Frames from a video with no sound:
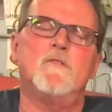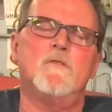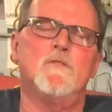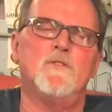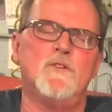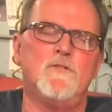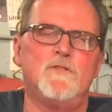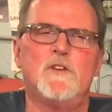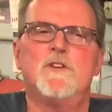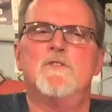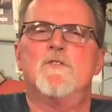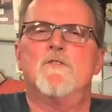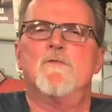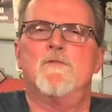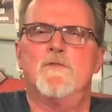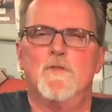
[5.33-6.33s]
using
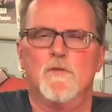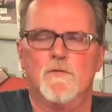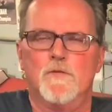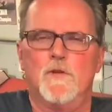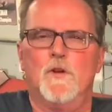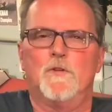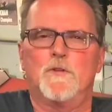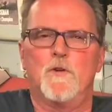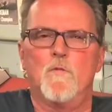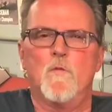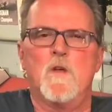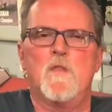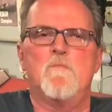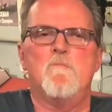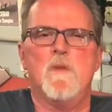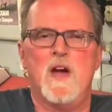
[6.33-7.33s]
your fuel filter
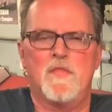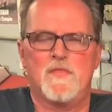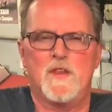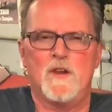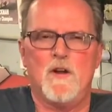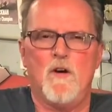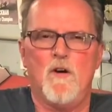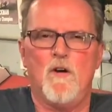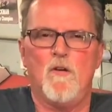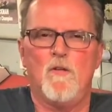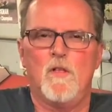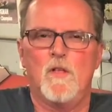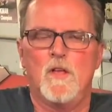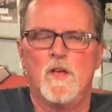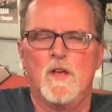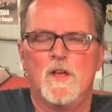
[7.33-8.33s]
with methanol.
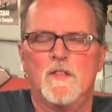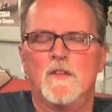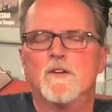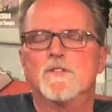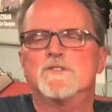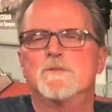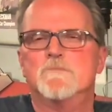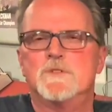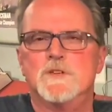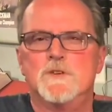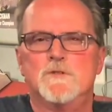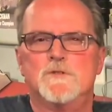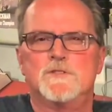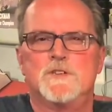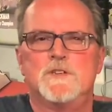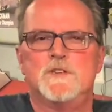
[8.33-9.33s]
There's some
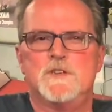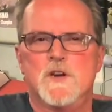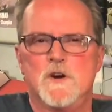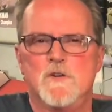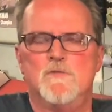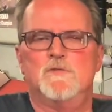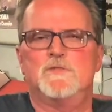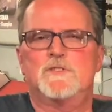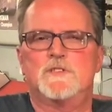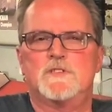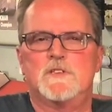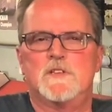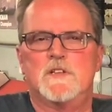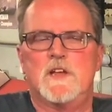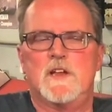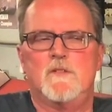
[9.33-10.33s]
do's and don'ts
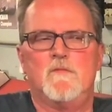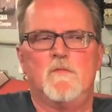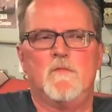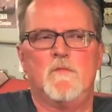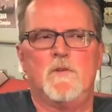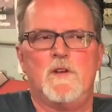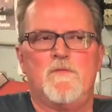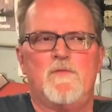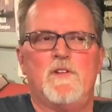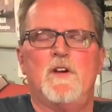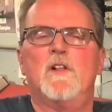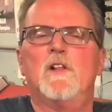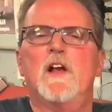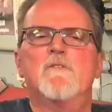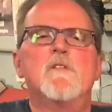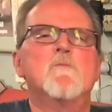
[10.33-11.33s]
that we
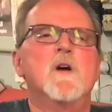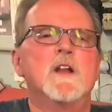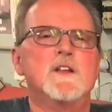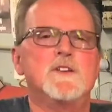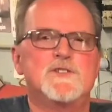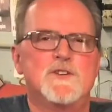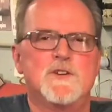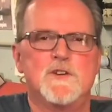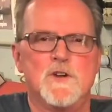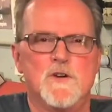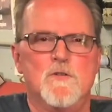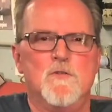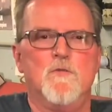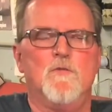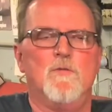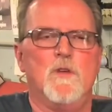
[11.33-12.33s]
feel everybody should
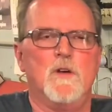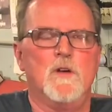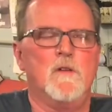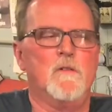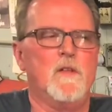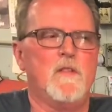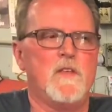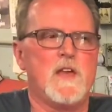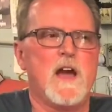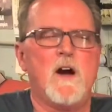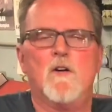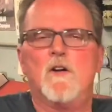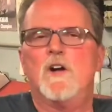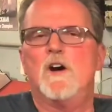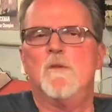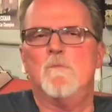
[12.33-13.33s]
know the, the
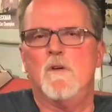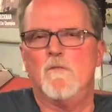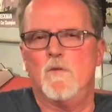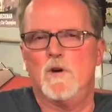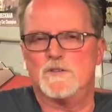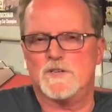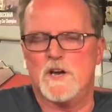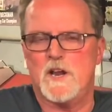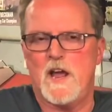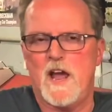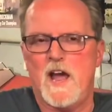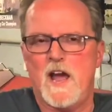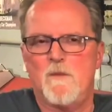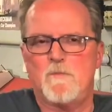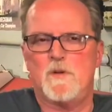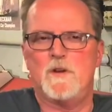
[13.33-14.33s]
outcome of what's going to
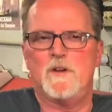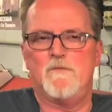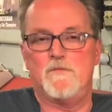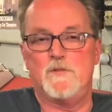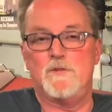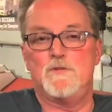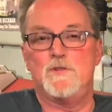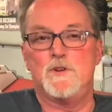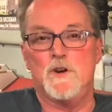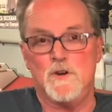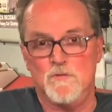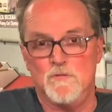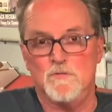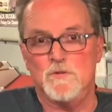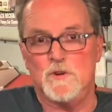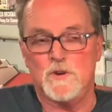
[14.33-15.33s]
happen if you
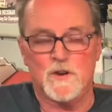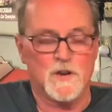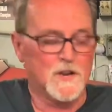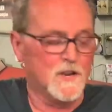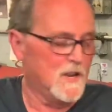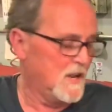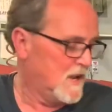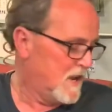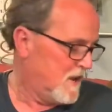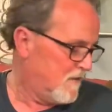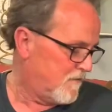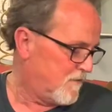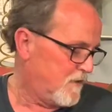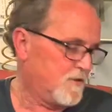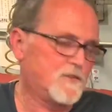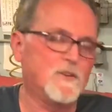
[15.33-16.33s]
don't.
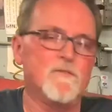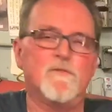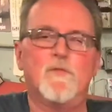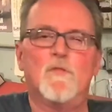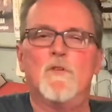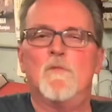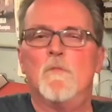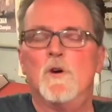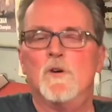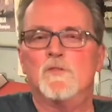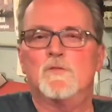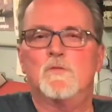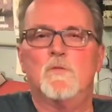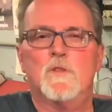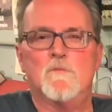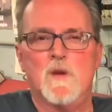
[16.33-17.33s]
First and
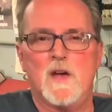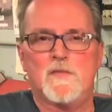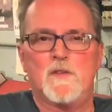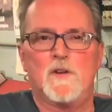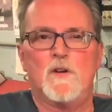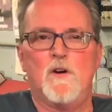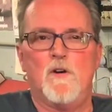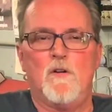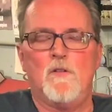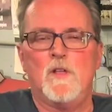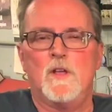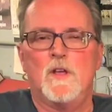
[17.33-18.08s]
foremost, with methanol,